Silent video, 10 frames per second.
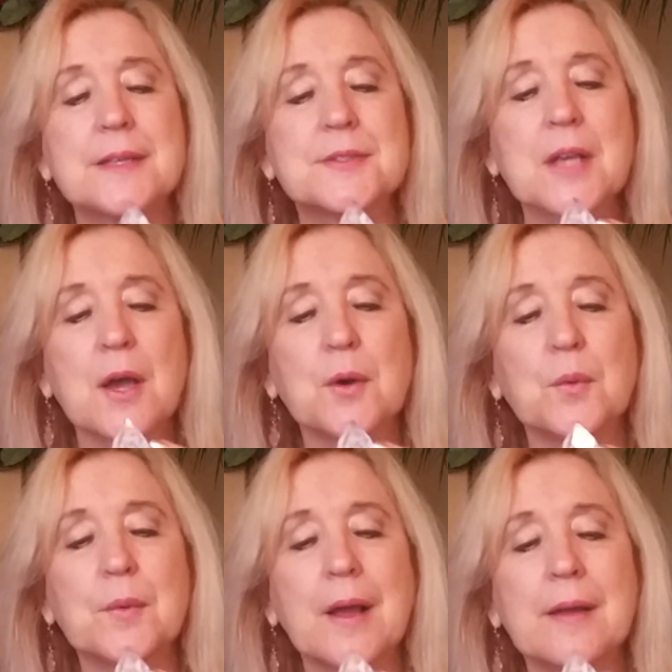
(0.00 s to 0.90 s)

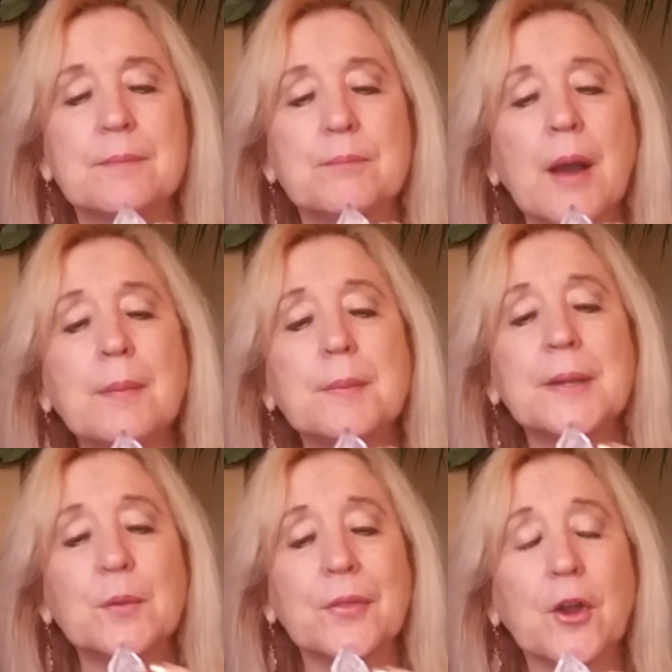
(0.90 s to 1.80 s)
So
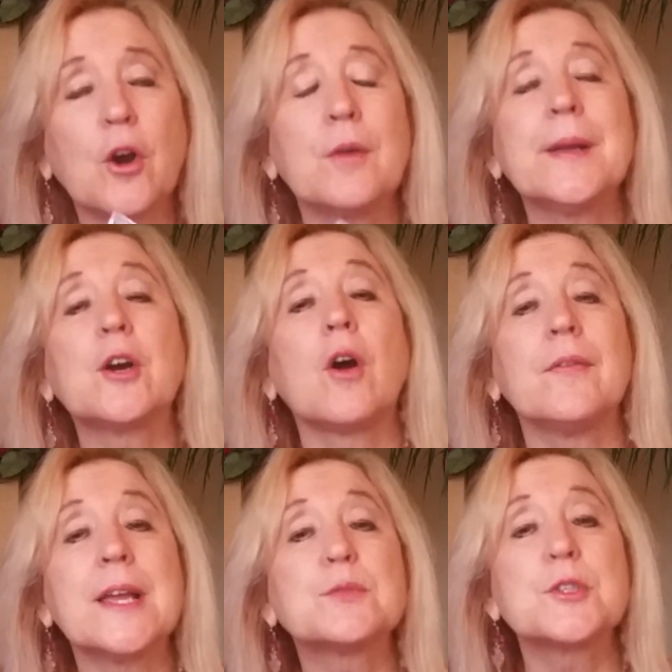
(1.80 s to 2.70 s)
probably with the Hermit
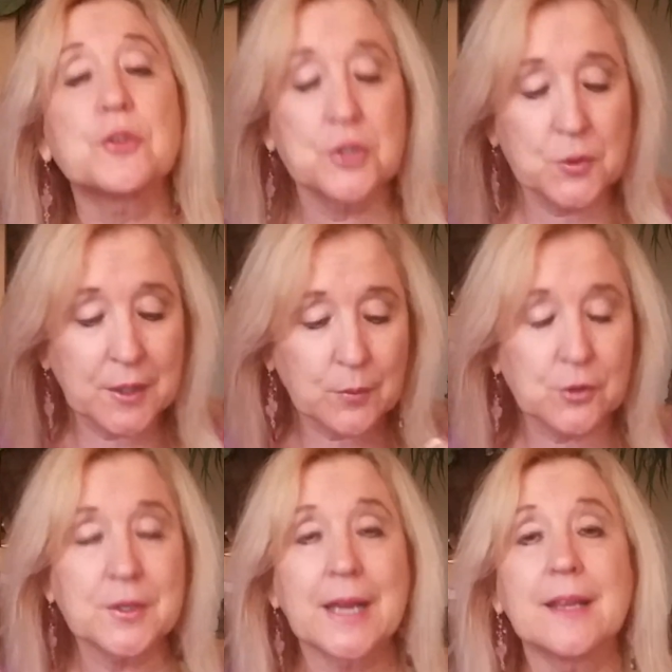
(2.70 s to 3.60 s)
card, that's what you're doing when
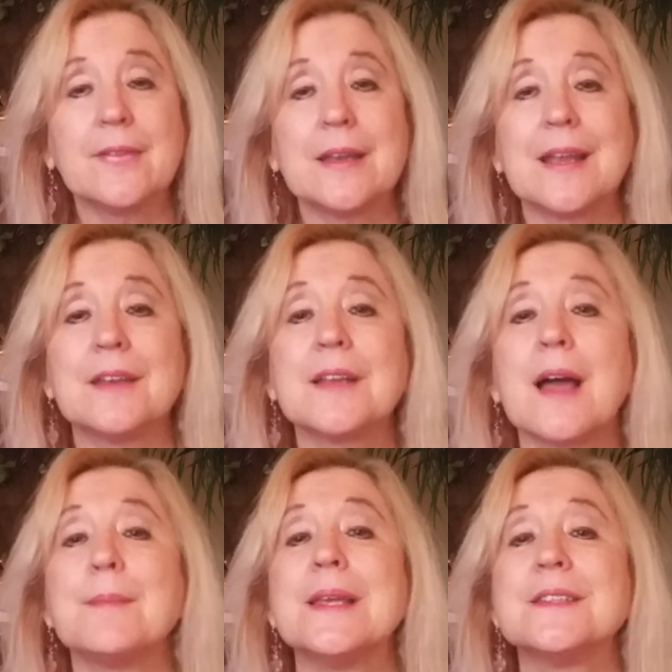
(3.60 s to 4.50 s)
you're taking that
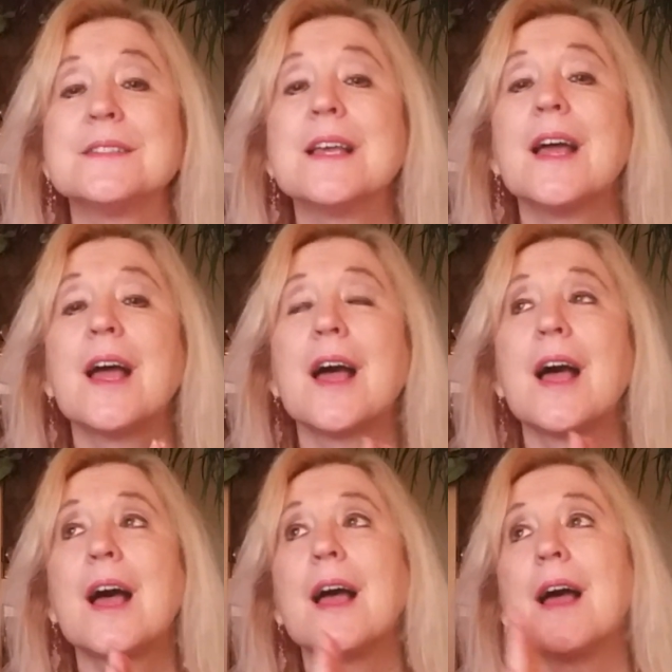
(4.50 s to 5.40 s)
downtime, is
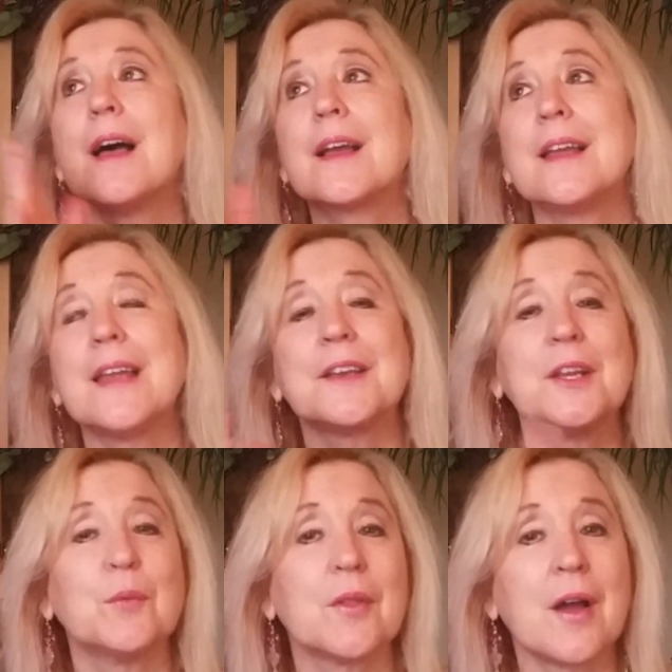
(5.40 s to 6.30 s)

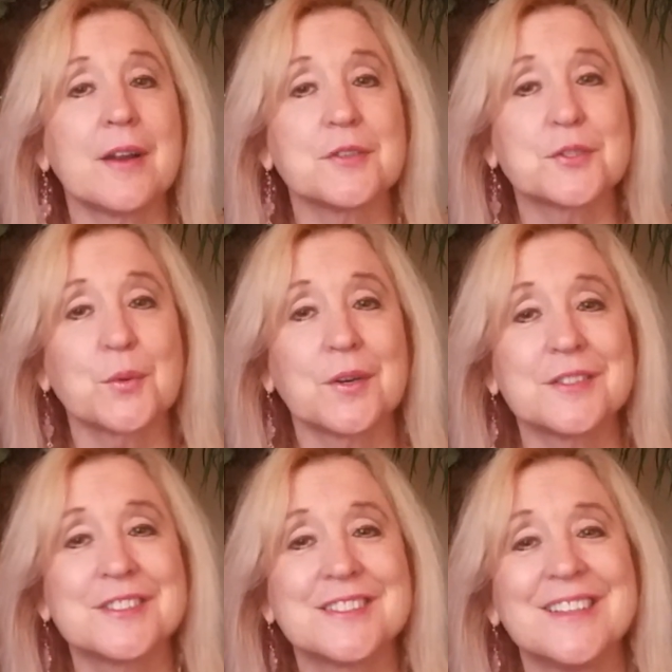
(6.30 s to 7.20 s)
connecting with higher
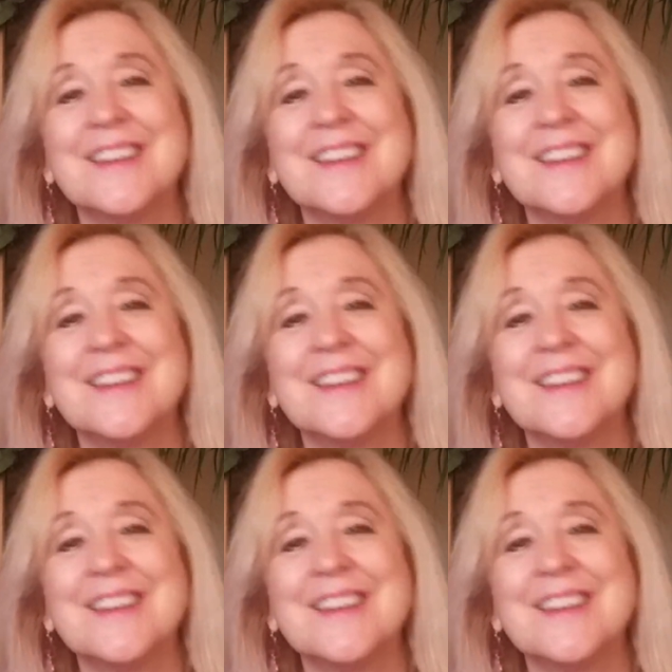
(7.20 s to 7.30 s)
source.